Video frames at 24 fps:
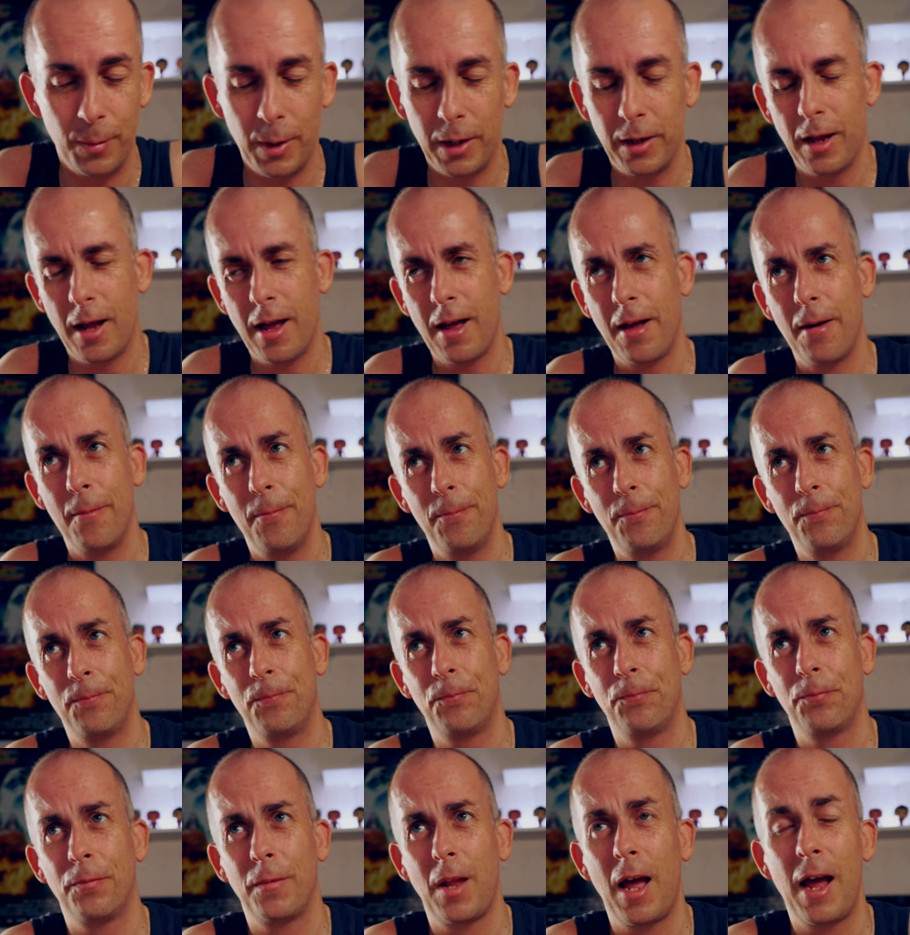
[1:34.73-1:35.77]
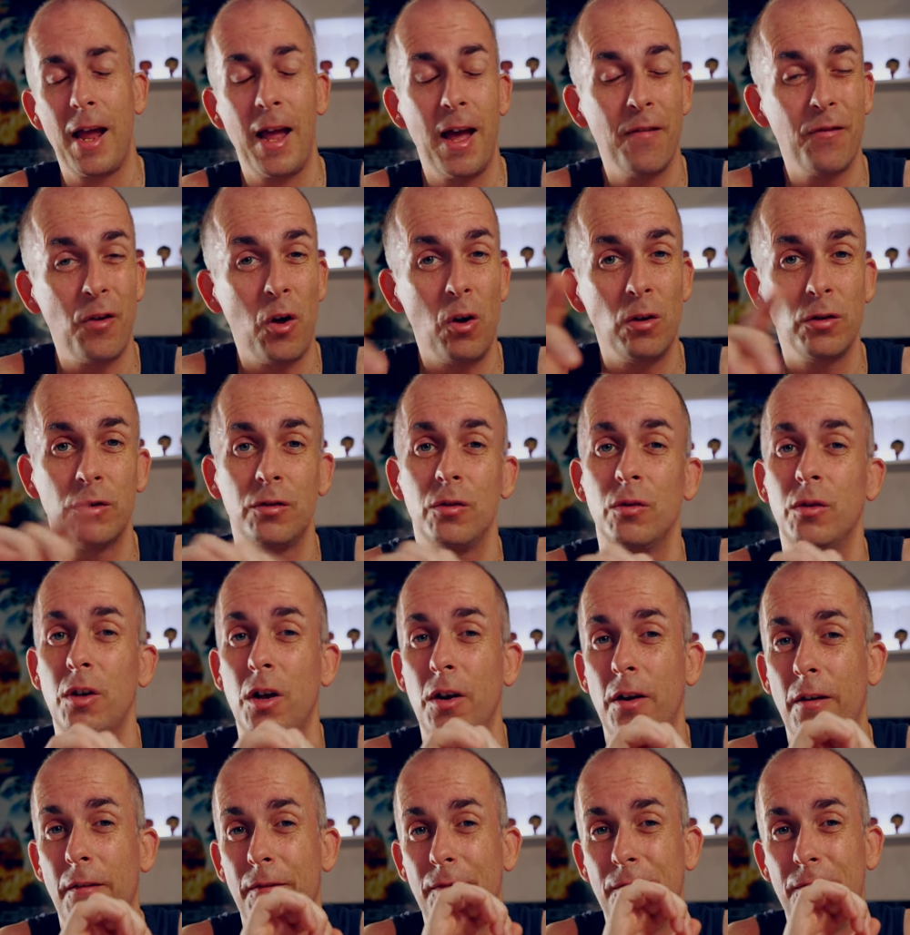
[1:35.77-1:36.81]
But I have also
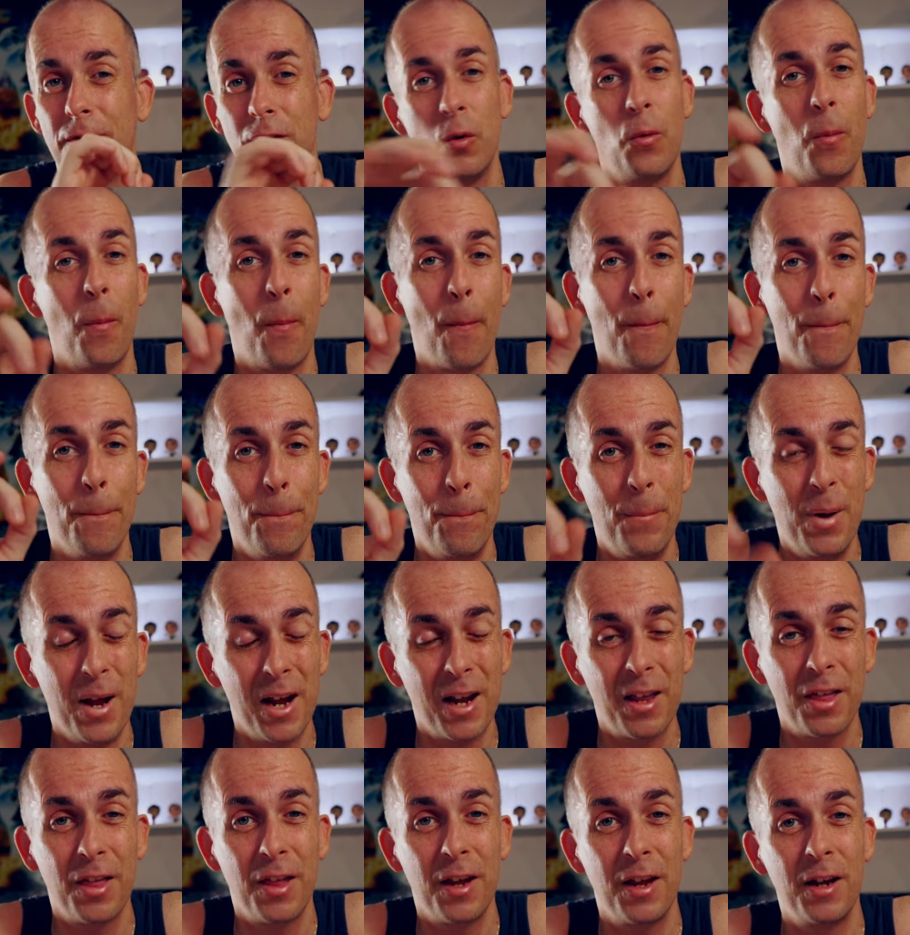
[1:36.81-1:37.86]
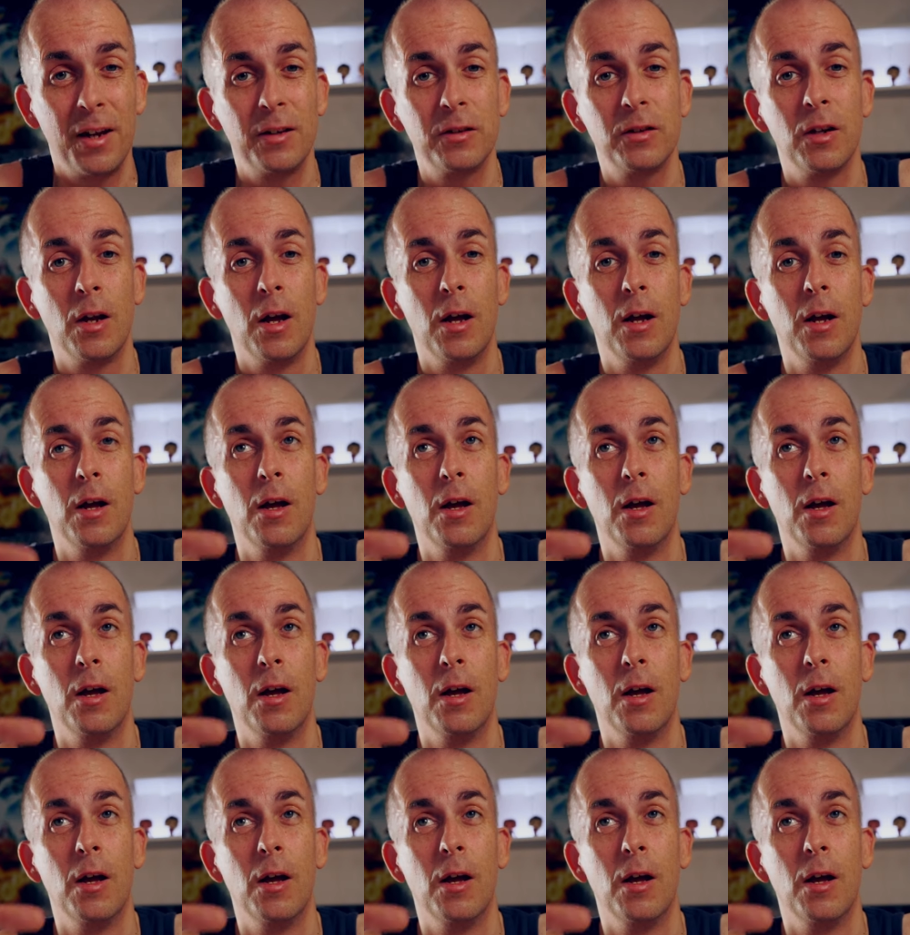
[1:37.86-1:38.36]
done a few big things.